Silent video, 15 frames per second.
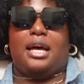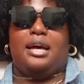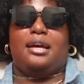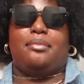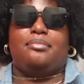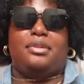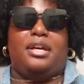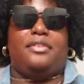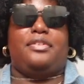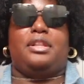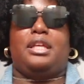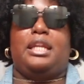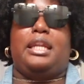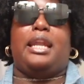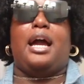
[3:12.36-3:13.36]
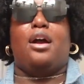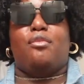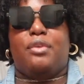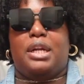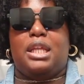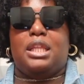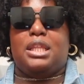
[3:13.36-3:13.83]
I am definitely
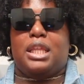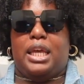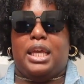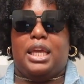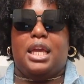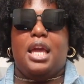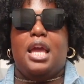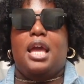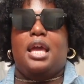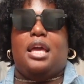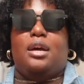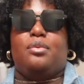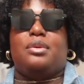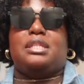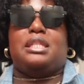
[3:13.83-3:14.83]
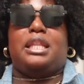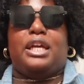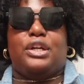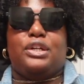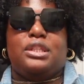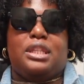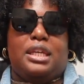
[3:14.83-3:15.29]
now running late. It was
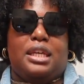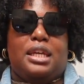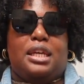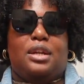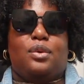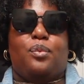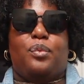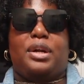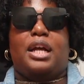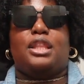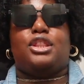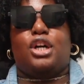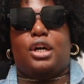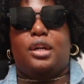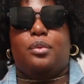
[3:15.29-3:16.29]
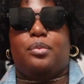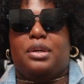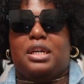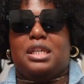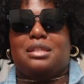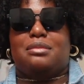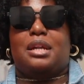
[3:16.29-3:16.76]
later than what I thought it
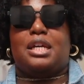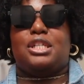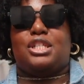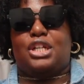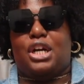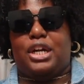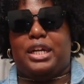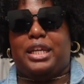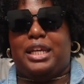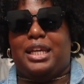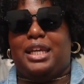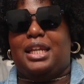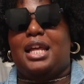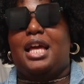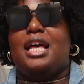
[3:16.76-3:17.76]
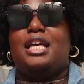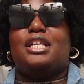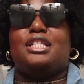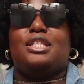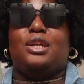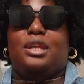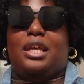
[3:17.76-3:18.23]
was when I started.
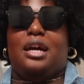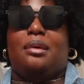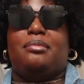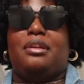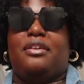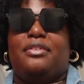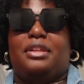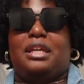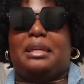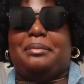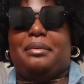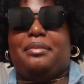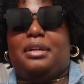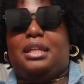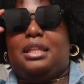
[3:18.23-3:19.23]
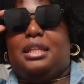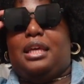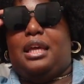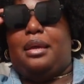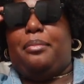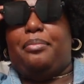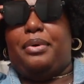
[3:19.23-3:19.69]
So yeah, I'm definitely gonna be running
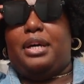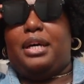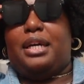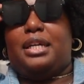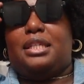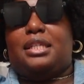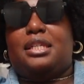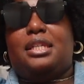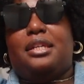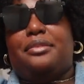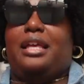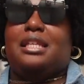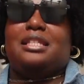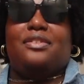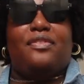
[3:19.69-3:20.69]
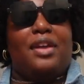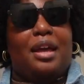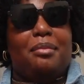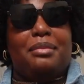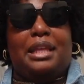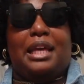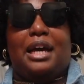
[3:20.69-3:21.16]
late, but it's
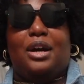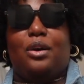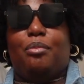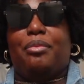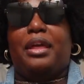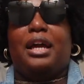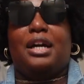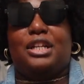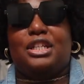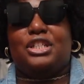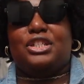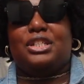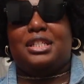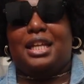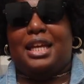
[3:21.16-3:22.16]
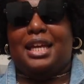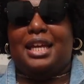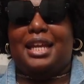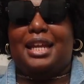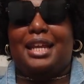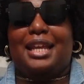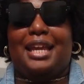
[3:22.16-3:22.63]
family. I hope they
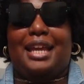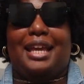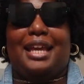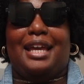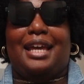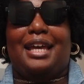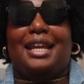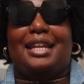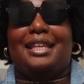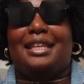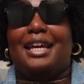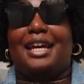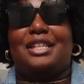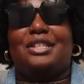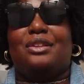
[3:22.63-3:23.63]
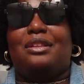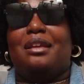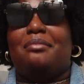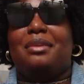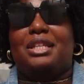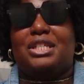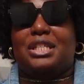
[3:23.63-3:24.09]
understand. And yeah, so
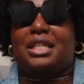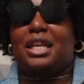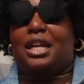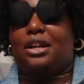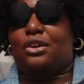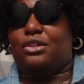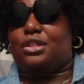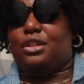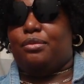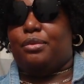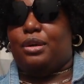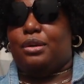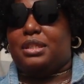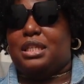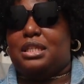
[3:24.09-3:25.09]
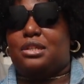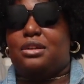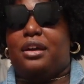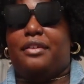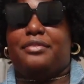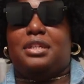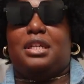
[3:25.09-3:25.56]
let me just head on to the road because I
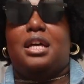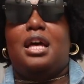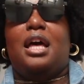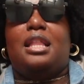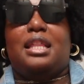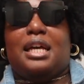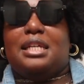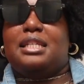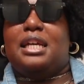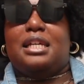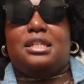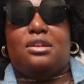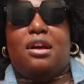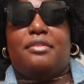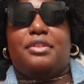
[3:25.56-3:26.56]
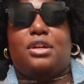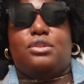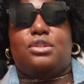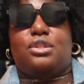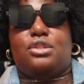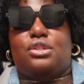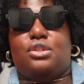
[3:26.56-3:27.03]
still have to, like I said, I still have to
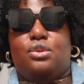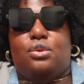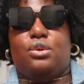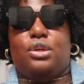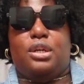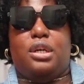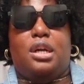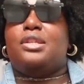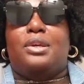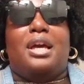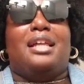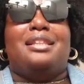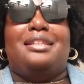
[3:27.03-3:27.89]
go to the store. So yeah,